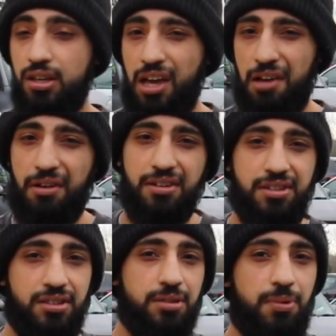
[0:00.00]
around
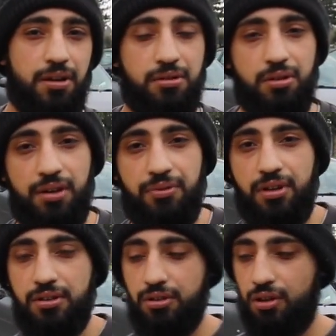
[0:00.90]
£60 to
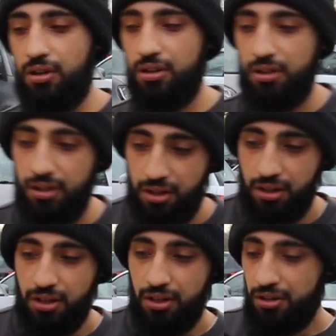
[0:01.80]
advertise the car.
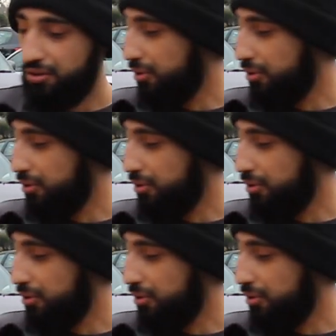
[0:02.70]
So